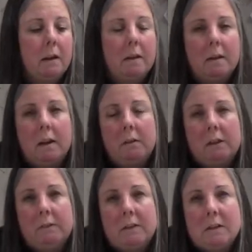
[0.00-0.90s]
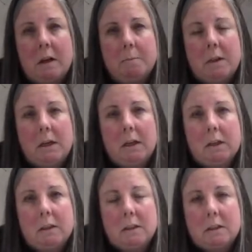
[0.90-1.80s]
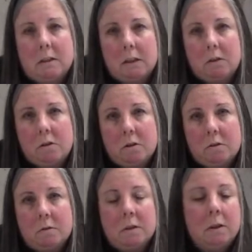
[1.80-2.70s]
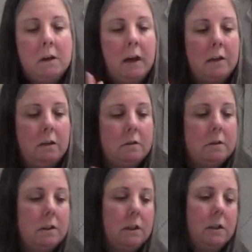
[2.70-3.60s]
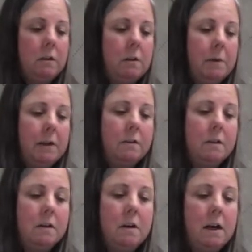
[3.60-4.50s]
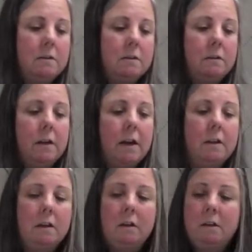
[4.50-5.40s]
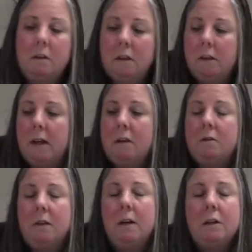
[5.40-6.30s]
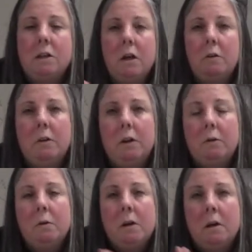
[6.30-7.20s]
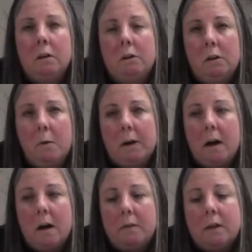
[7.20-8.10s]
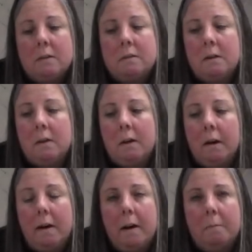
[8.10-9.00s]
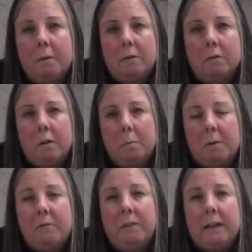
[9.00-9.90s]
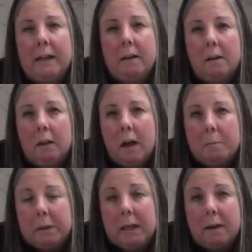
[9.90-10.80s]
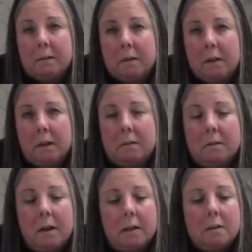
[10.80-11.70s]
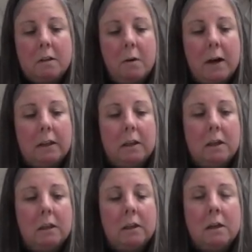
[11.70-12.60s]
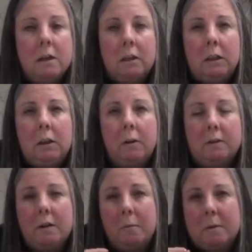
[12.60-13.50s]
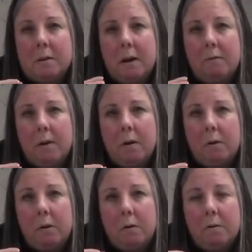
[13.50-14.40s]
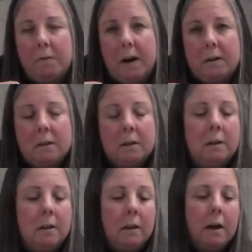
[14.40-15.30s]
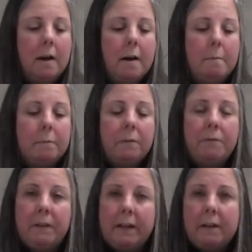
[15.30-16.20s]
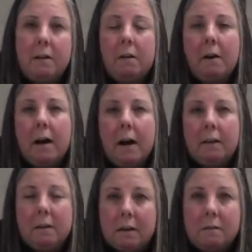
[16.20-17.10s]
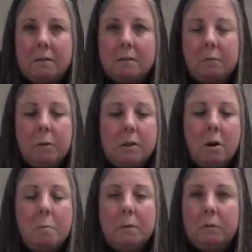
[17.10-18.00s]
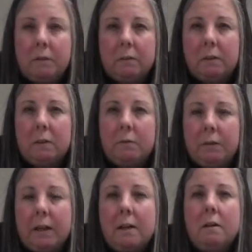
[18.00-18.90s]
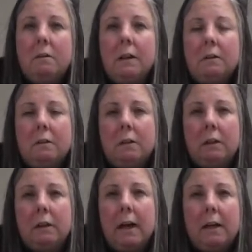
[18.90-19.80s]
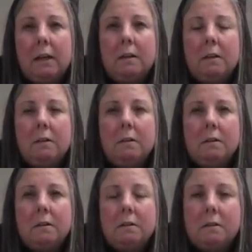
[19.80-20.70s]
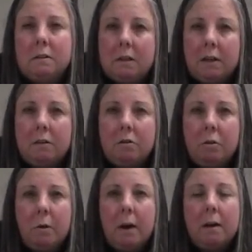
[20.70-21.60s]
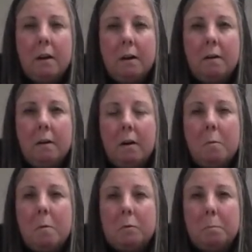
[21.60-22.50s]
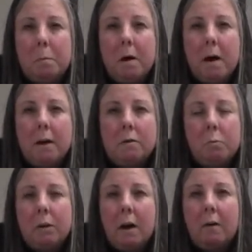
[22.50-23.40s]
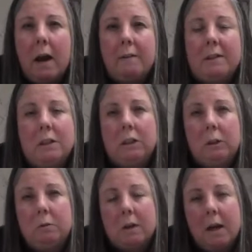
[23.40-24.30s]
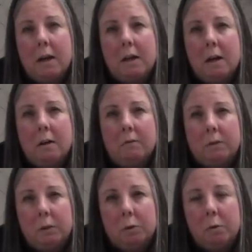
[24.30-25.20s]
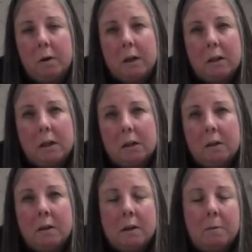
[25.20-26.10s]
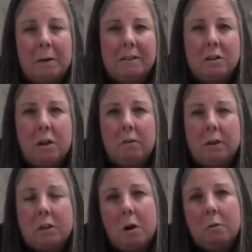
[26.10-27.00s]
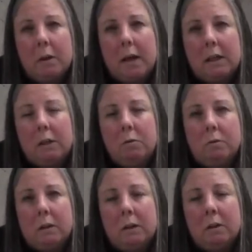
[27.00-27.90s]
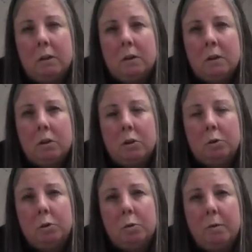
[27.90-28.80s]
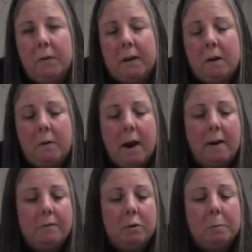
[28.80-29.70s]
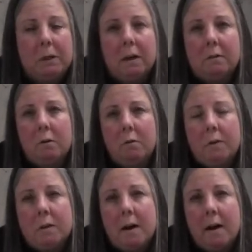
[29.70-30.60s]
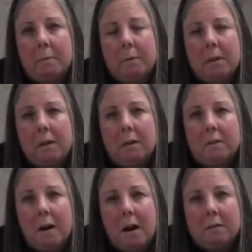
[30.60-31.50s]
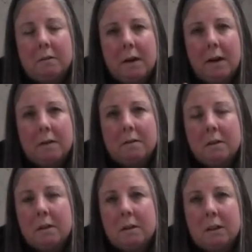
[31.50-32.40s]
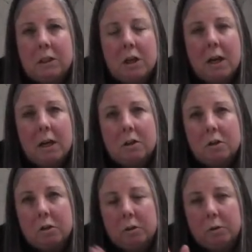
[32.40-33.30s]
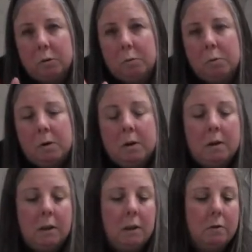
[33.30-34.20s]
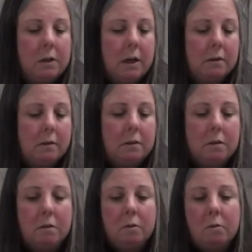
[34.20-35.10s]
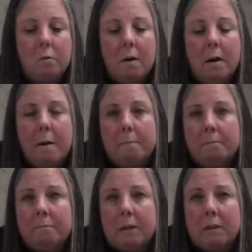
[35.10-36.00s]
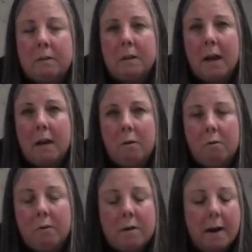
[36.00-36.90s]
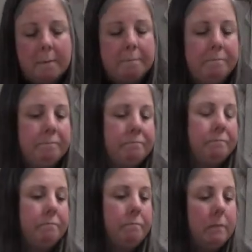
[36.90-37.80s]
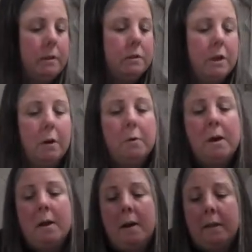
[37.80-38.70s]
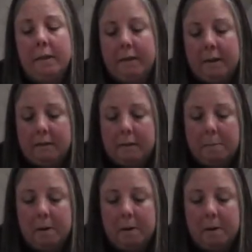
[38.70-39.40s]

it'll give it something to stick to. And you'll see, because the next the layers that I show you going on this, there's going to be flannel up against this. And so I think, you know, it's almost that Velcro effect. The flannel on this, which almost feels like a flannel, it's going to let it stick to it and almost bond without having to use any kind of glue or anything. Because I generally don't like using glue if I don't have to, because over time things oxidize, they change. Glue, you know, tends to stain over time. So this, I'm going to